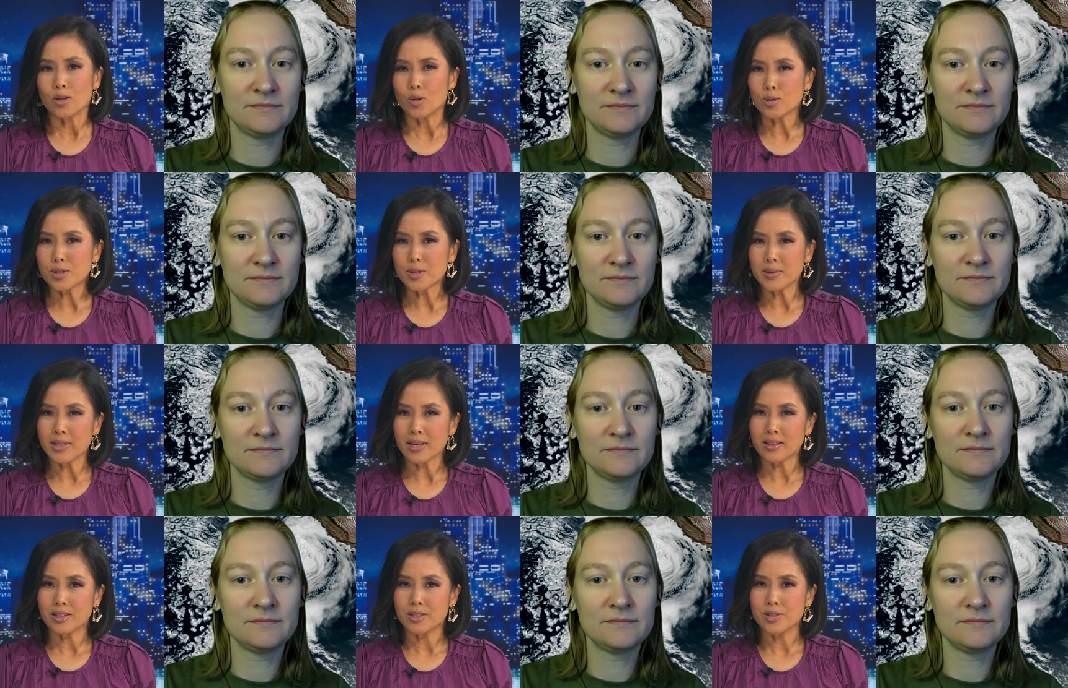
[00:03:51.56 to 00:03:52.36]
Speaker 1: also, another
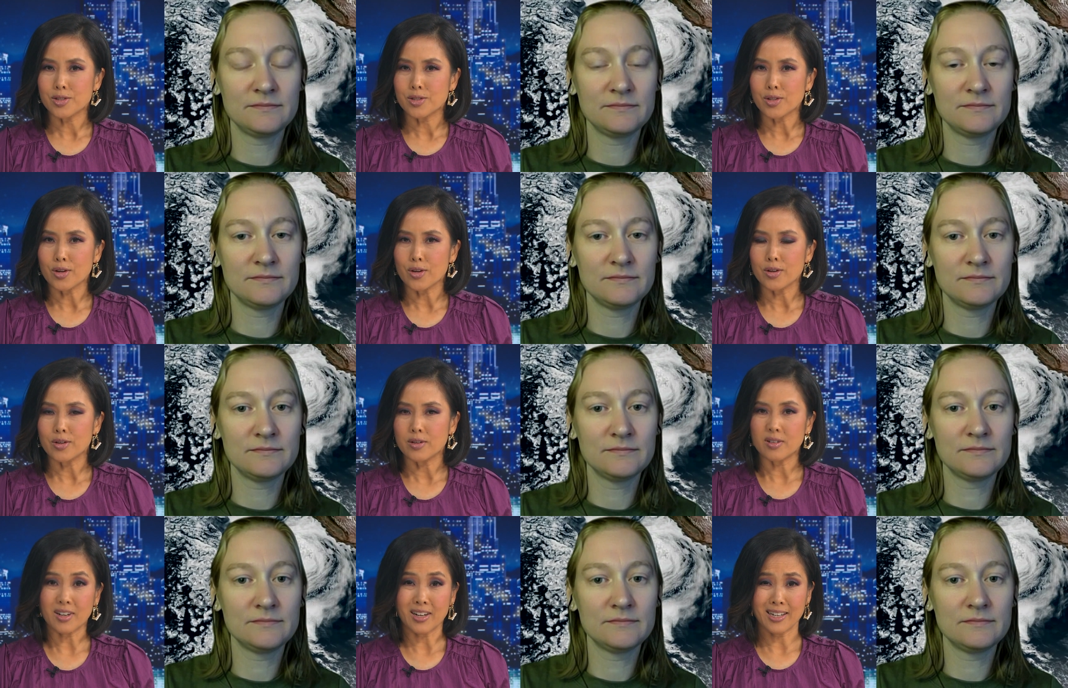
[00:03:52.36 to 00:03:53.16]
concern
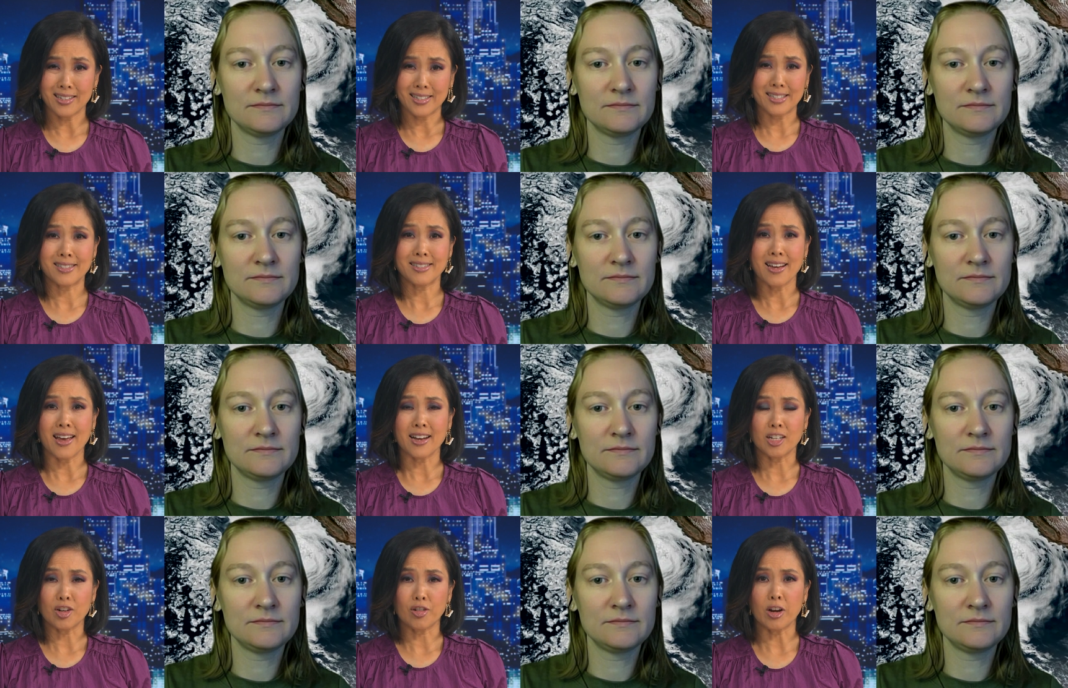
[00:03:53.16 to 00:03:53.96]
I understand,
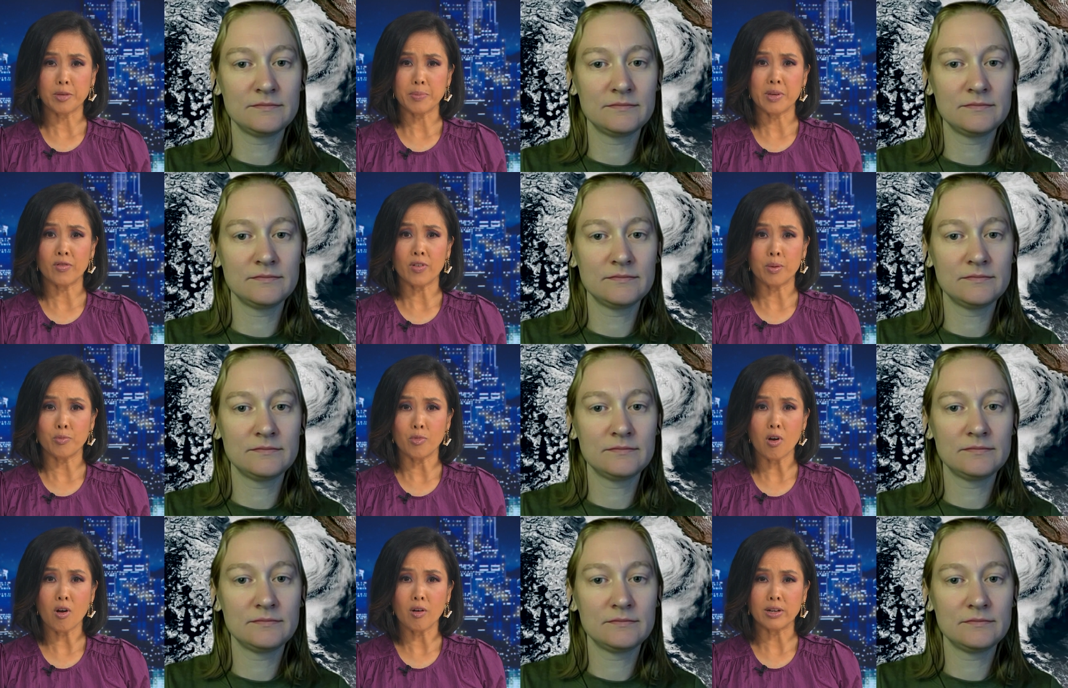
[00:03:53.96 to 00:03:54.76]
correct me if I'm
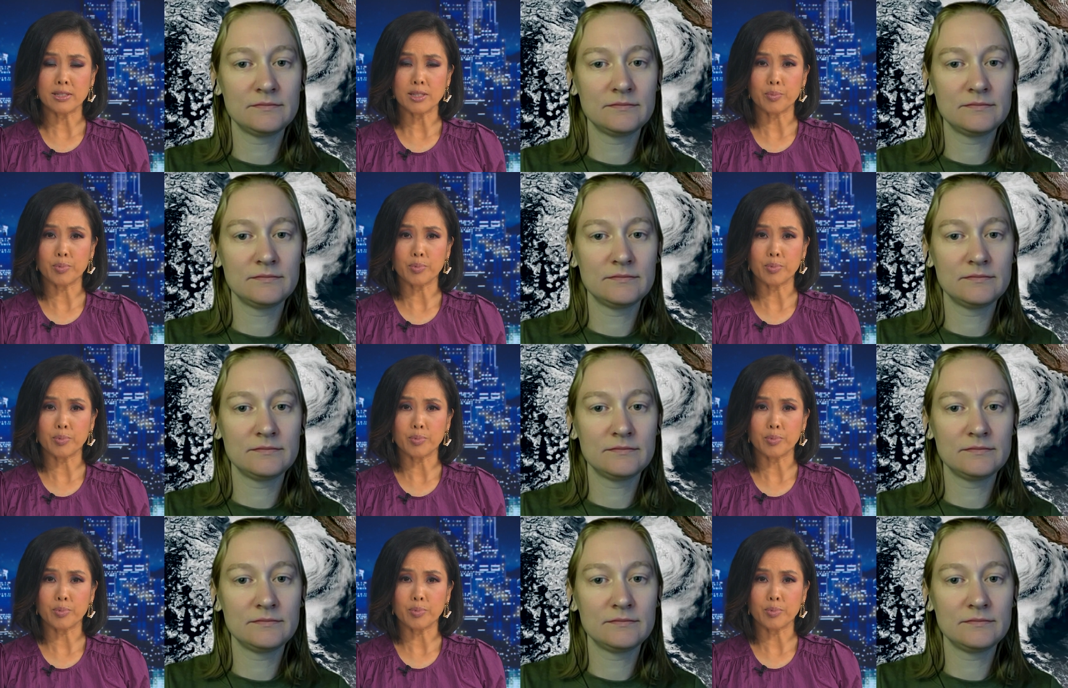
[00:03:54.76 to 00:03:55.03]
wrong, is the